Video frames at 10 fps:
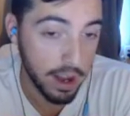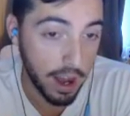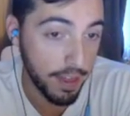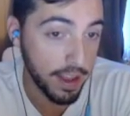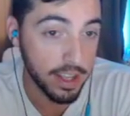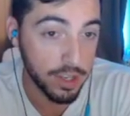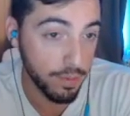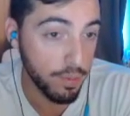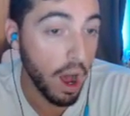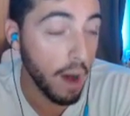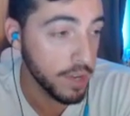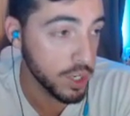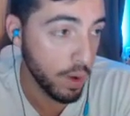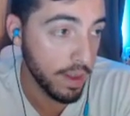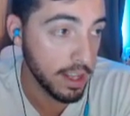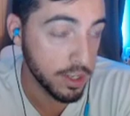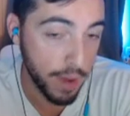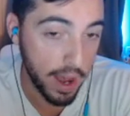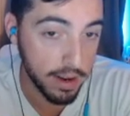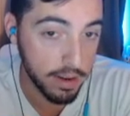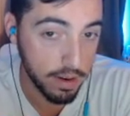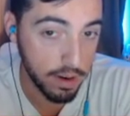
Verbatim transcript: I think it's obvious why that's bad